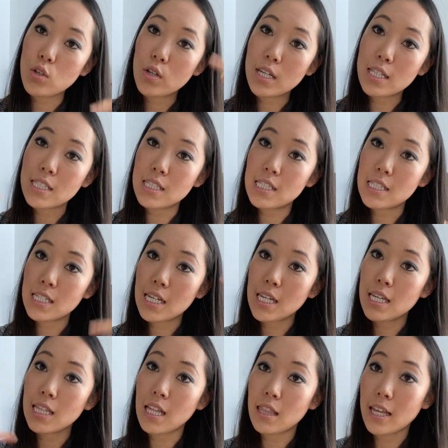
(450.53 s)
you can
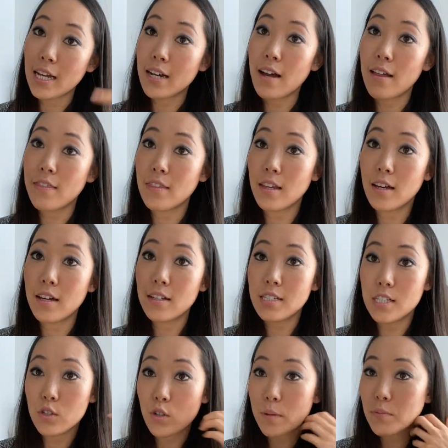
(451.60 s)
see the link on the
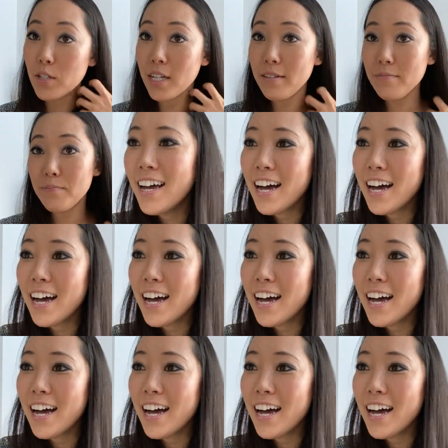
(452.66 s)
description.